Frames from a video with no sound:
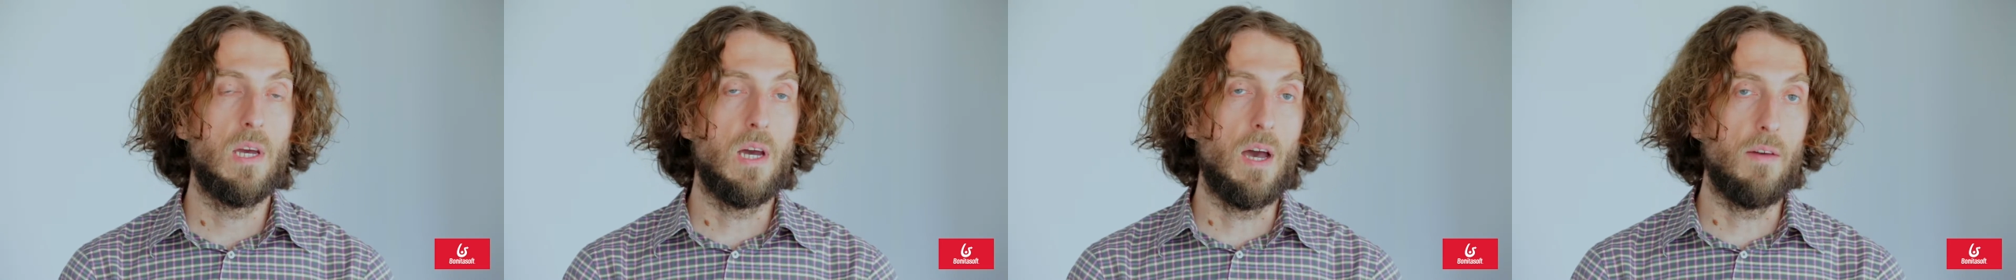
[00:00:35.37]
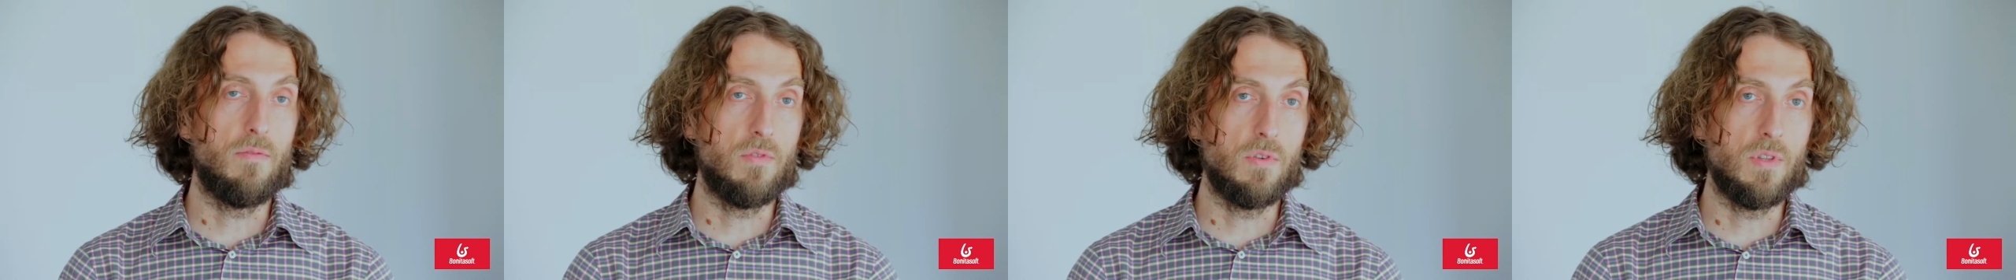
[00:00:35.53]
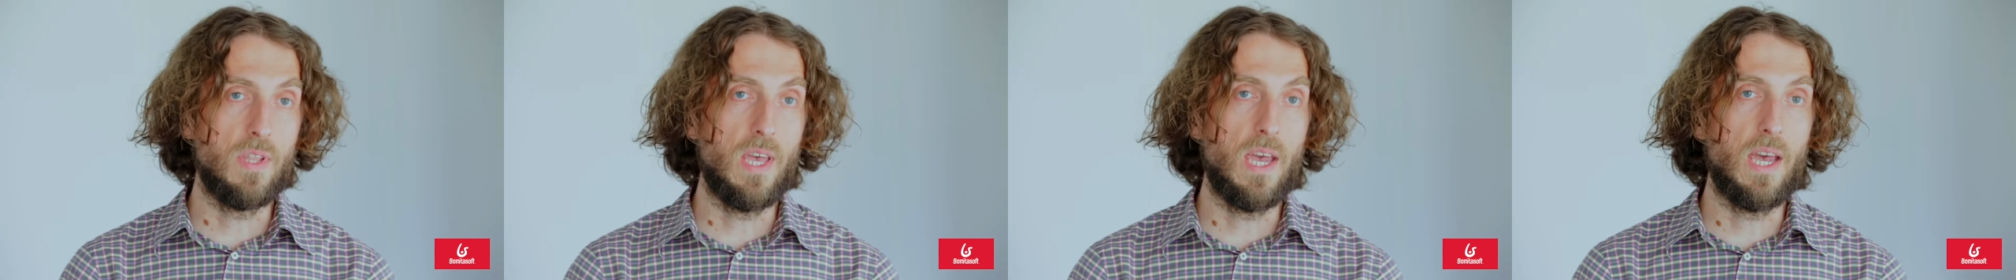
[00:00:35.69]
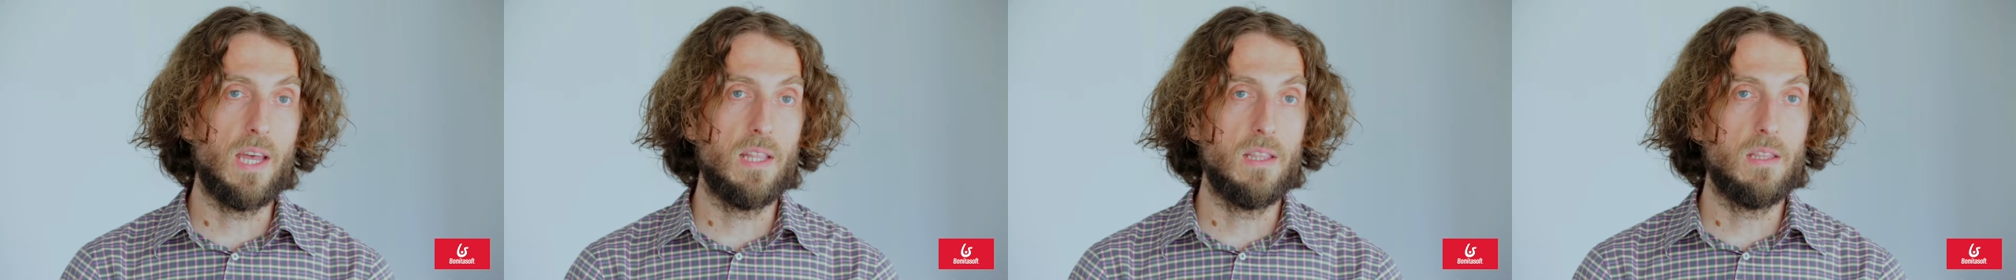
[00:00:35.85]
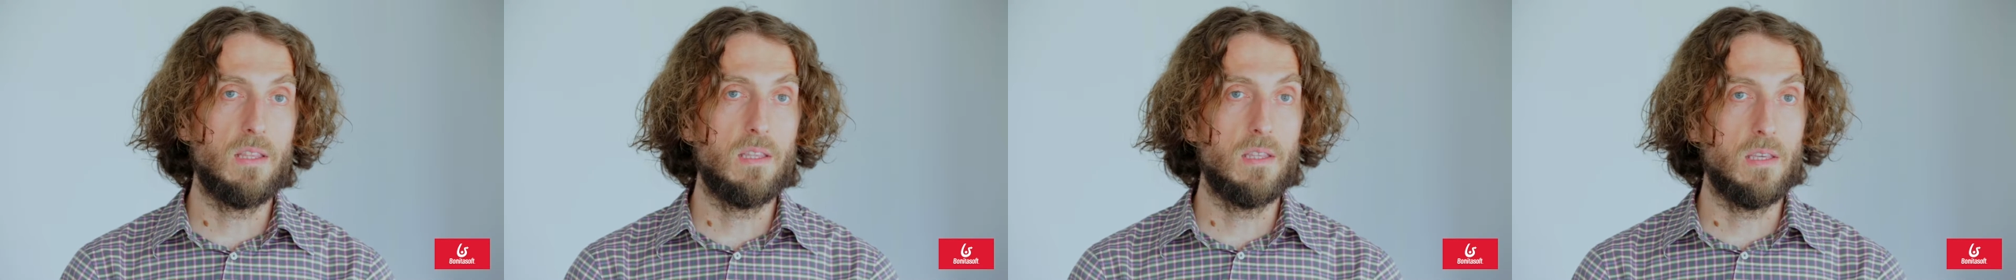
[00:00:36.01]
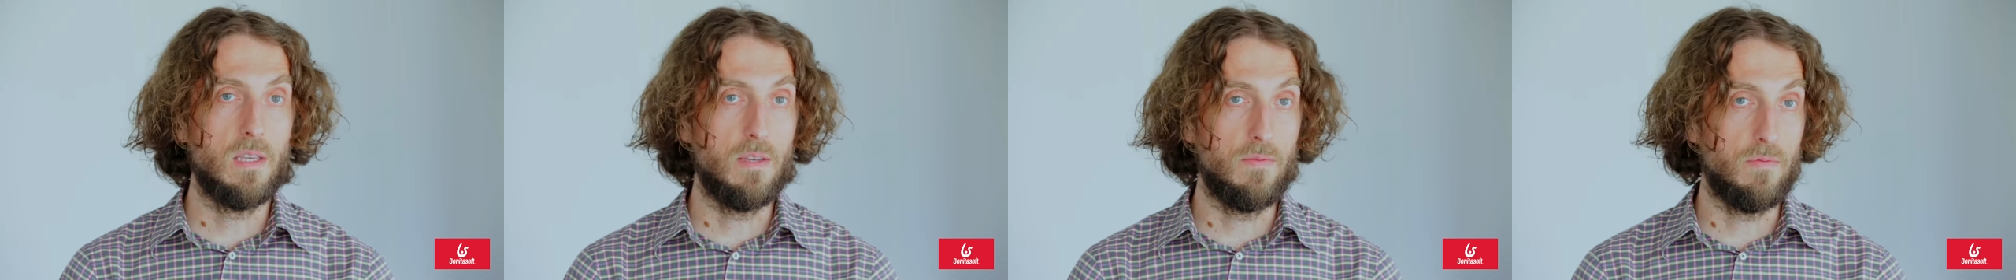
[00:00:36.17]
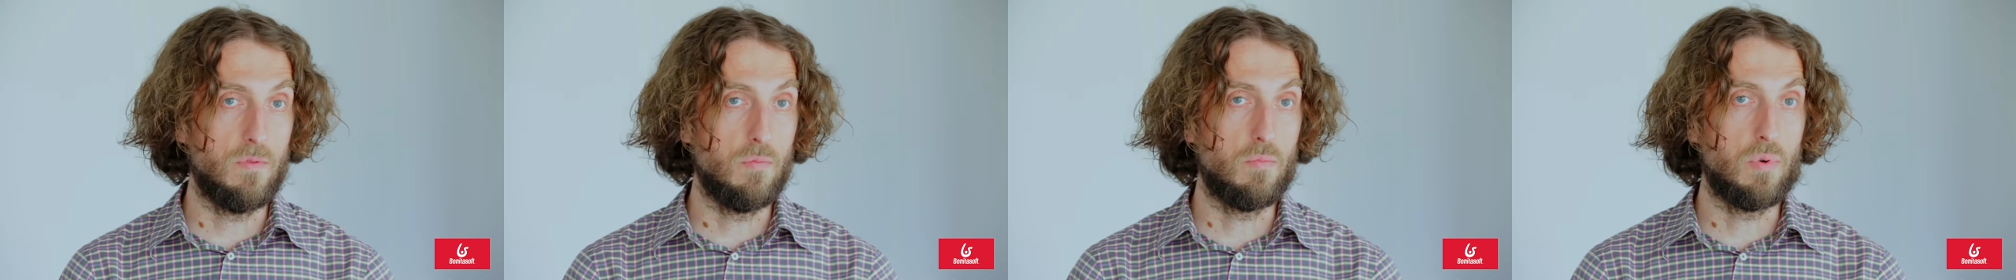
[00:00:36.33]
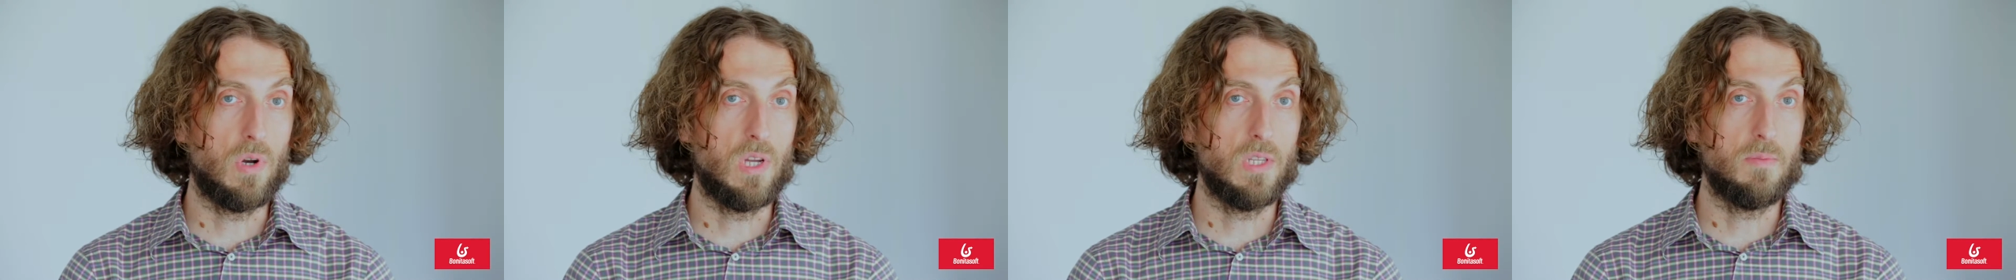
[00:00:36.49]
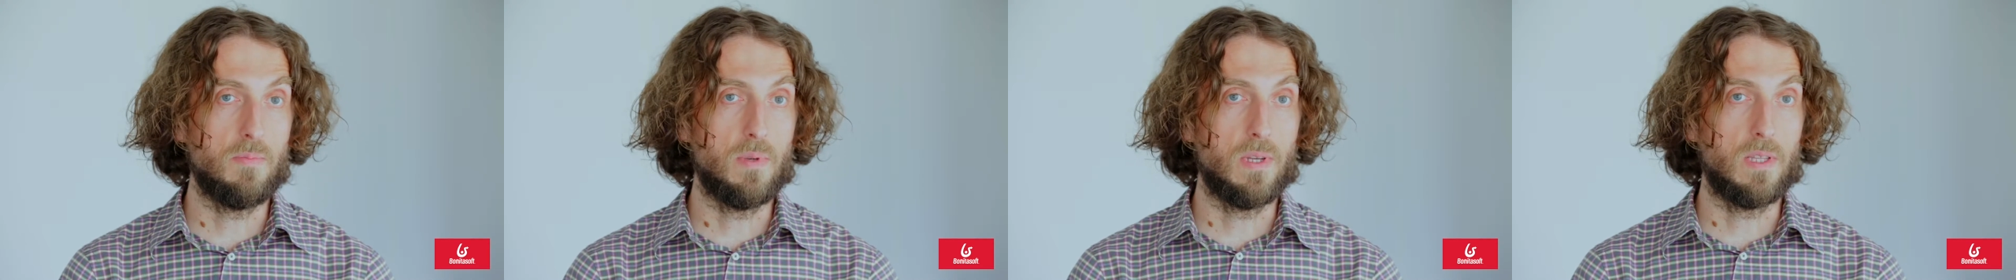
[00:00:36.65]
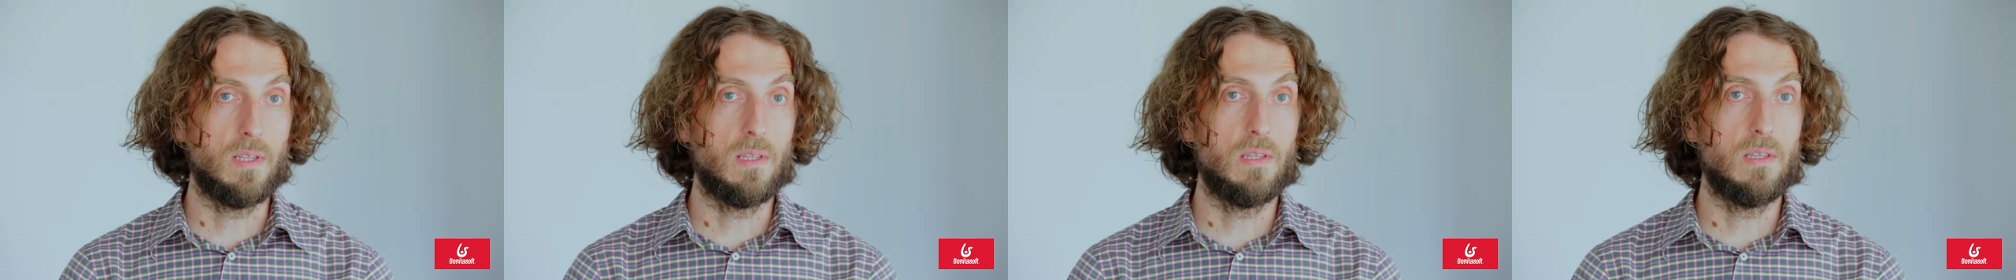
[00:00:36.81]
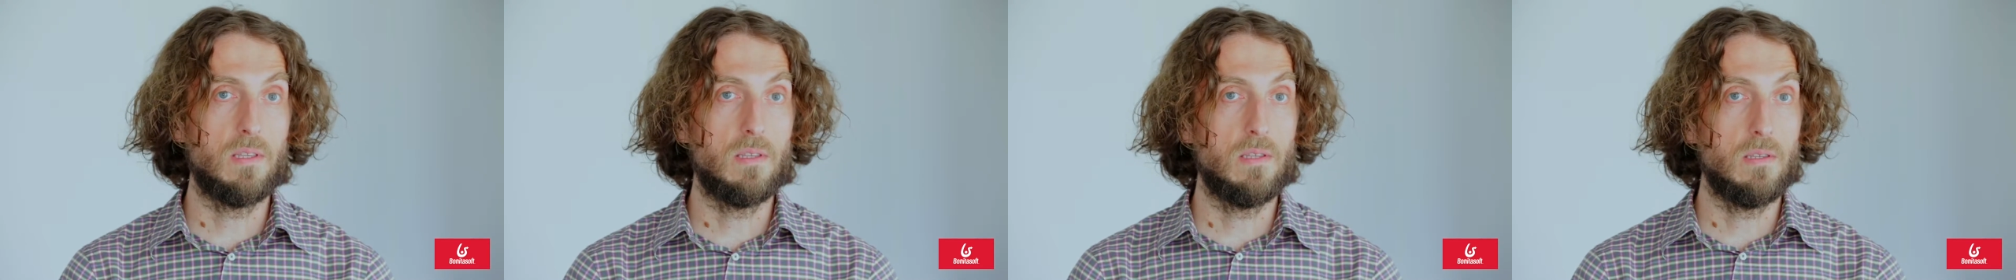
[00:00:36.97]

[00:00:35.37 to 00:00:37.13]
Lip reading: After that, if the prospect